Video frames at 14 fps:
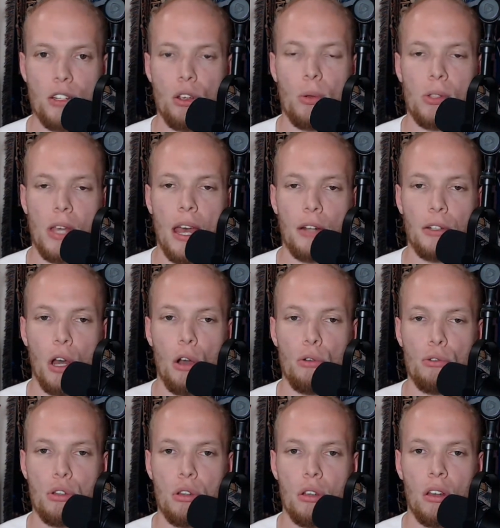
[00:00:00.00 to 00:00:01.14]
as a head coach,
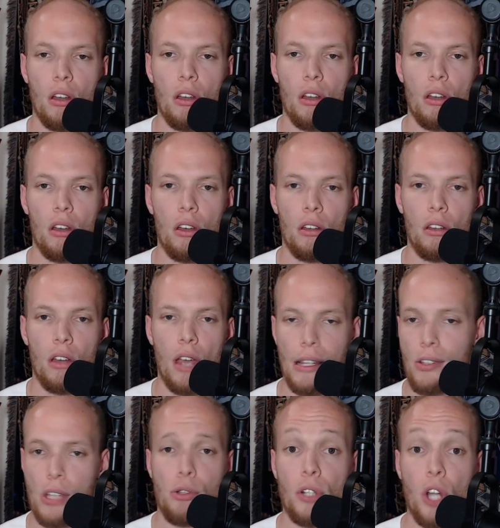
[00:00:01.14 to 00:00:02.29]
and the
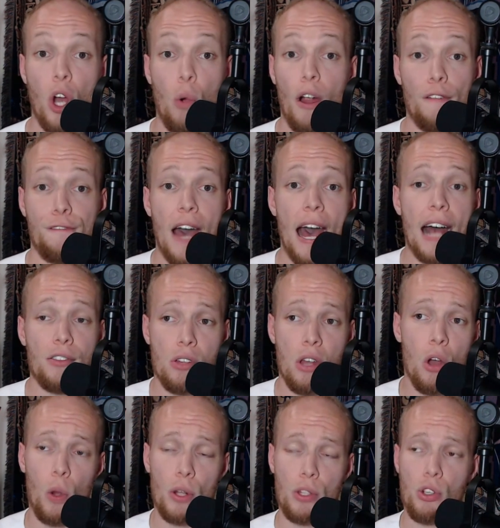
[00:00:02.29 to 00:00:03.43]
Saints are going nowhere fast.
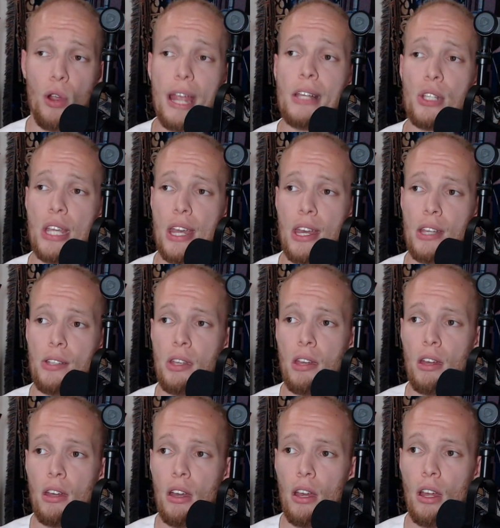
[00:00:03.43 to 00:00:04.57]
What's crazy is
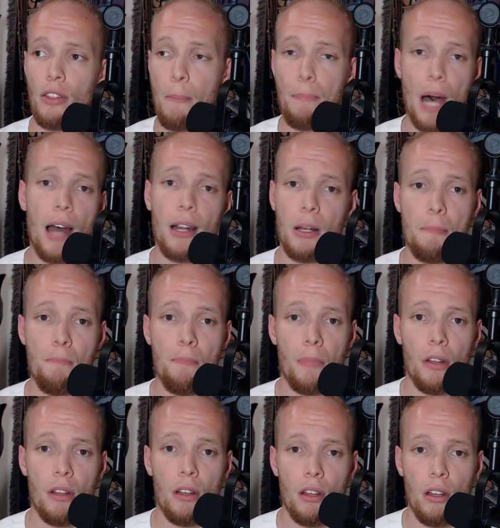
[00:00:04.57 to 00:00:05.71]
the bottom,
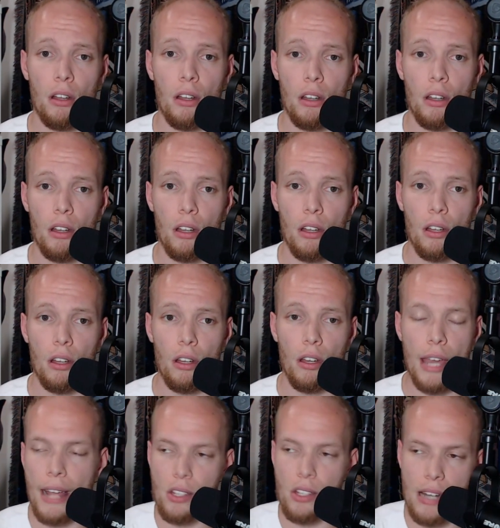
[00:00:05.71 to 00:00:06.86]

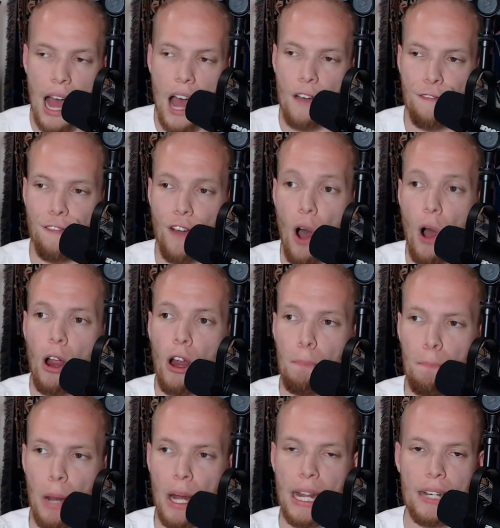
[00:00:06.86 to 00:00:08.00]
it's not far,
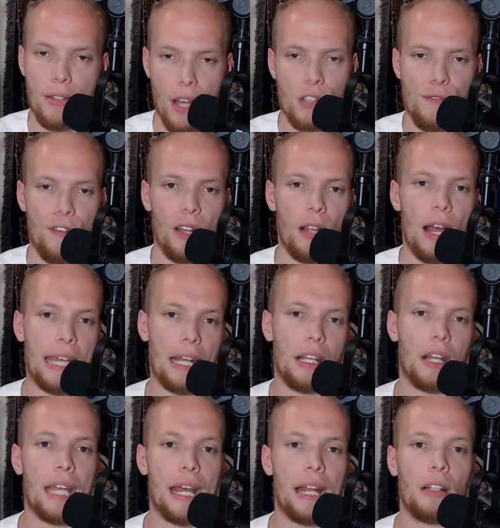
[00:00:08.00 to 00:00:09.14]
but it does feel like it
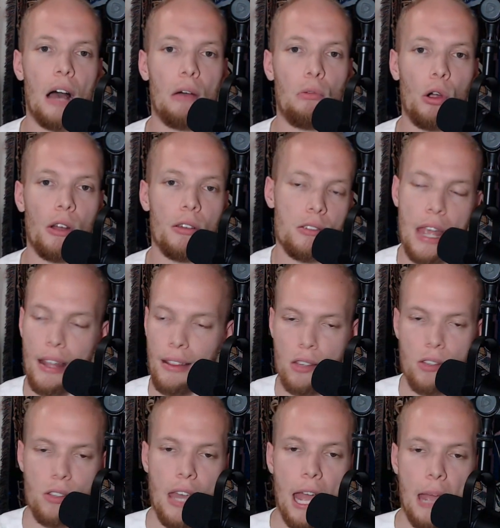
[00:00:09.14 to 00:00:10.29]
could get a lot worse. In
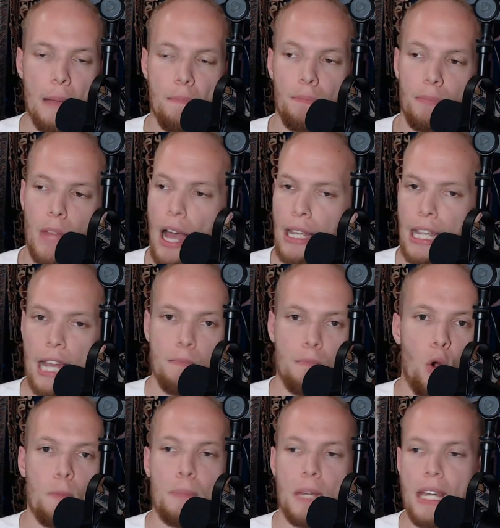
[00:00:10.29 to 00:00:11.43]
this game, again,
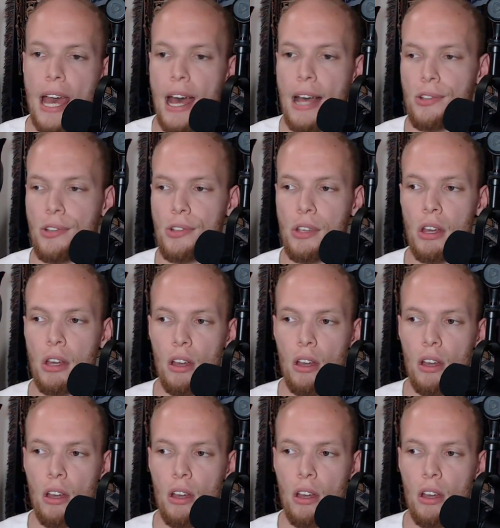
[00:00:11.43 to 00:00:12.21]
more BS.